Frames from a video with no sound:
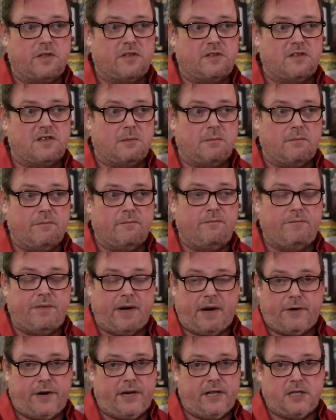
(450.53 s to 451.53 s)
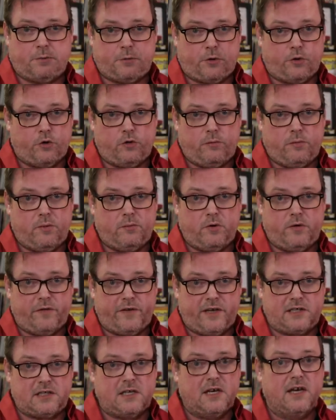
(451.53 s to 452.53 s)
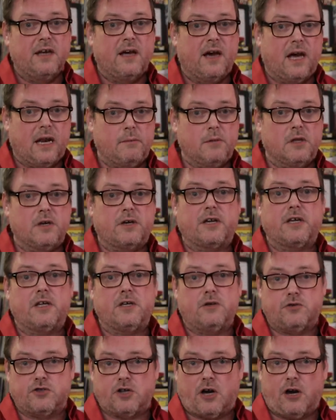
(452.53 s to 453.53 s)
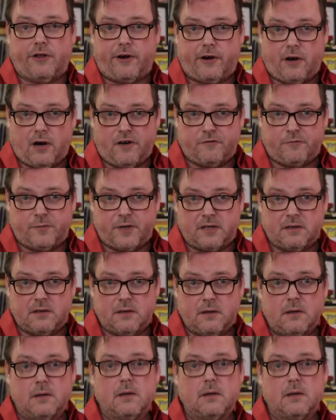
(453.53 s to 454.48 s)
with some very inscrutable movies. And I'm looking at you, Charlie Kaufman.